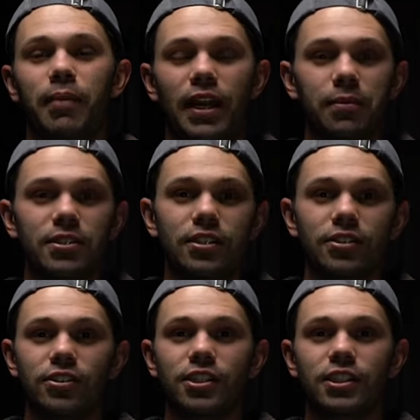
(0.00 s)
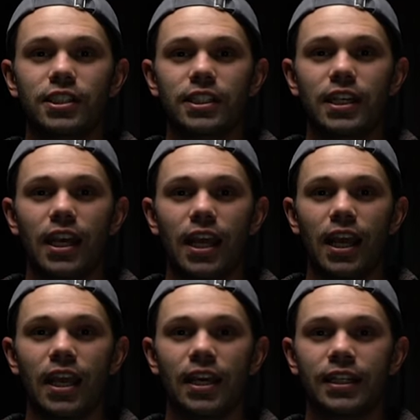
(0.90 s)
My name is Dylan Justesen
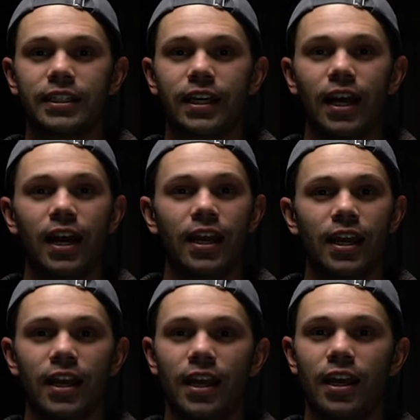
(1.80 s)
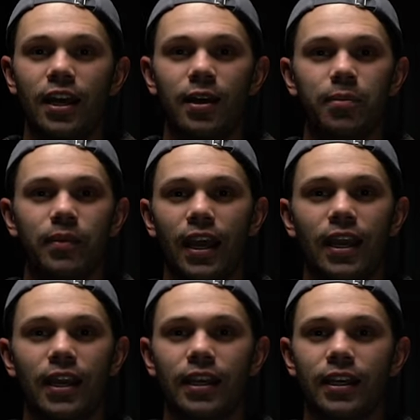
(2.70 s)
and I am
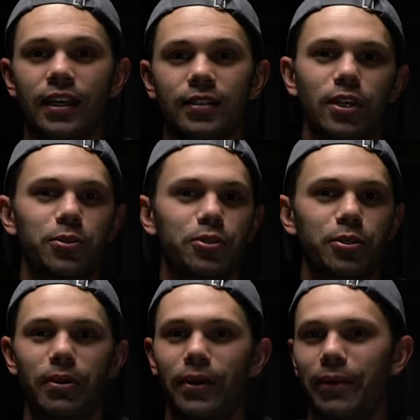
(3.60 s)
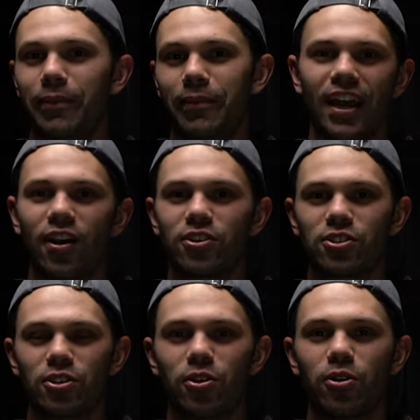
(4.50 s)
a YouTuber. I
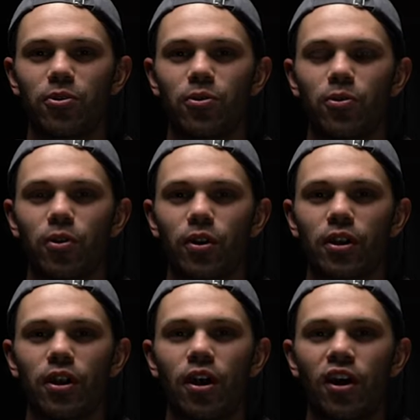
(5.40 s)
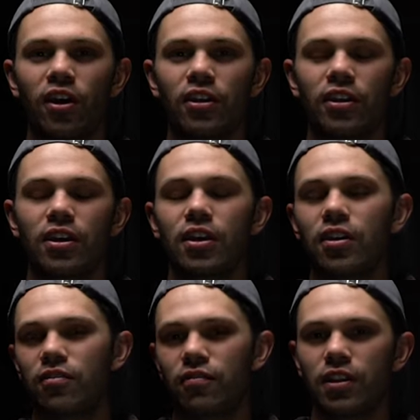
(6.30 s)
also work on
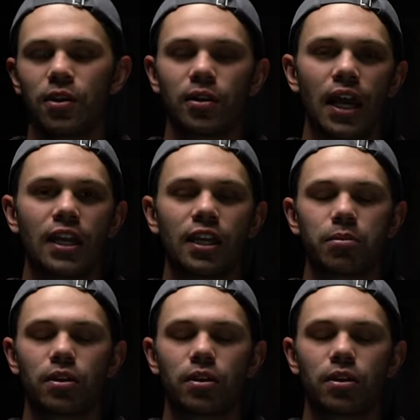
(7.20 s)
video lighting and